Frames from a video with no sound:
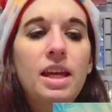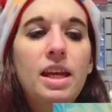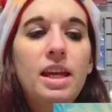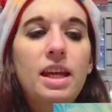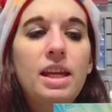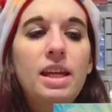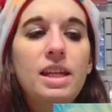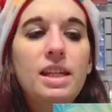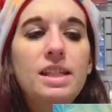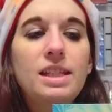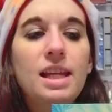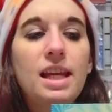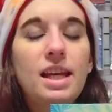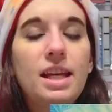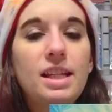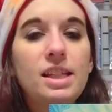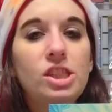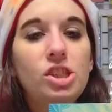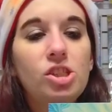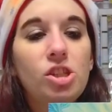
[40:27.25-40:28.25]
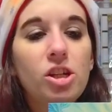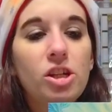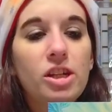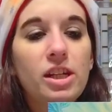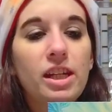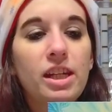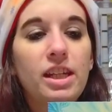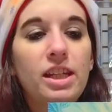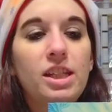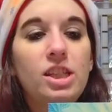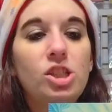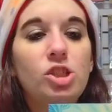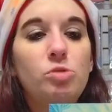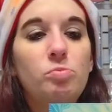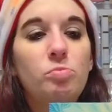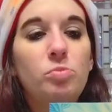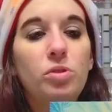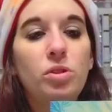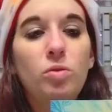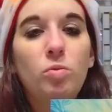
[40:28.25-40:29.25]
is a Starhenge,
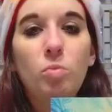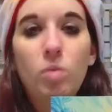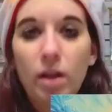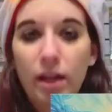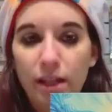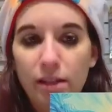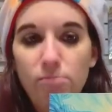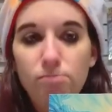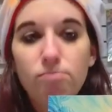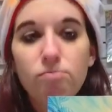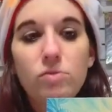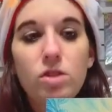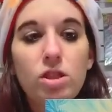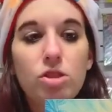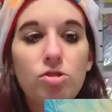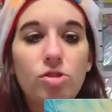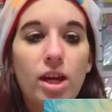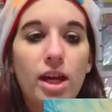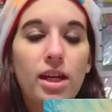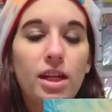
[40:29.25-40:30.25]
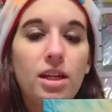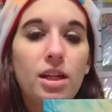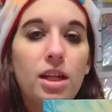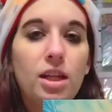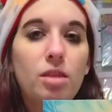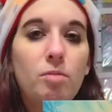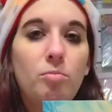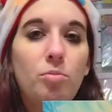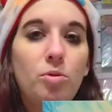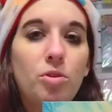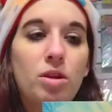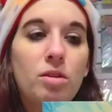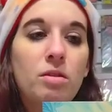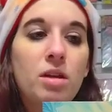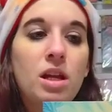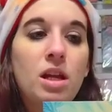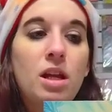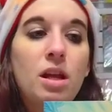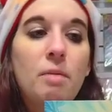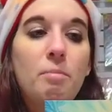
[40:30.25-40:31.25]
book one, The Dragon and the Boar,
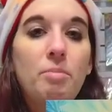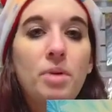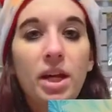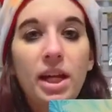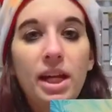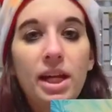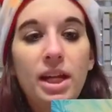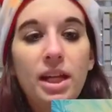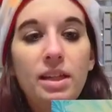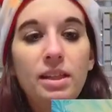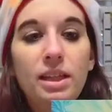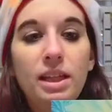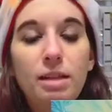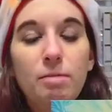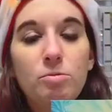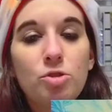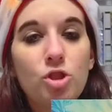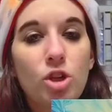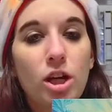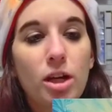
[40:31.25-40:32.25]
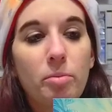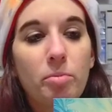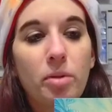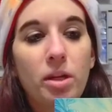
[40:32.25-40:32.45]
by Liam Sharp.